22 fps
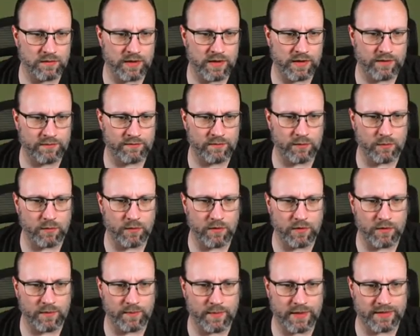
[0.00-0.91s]
have to worry
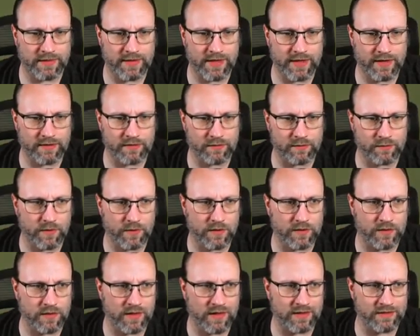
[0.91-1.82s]
about that as well.
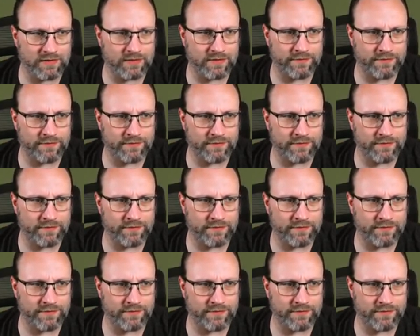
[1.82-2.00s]
Lots of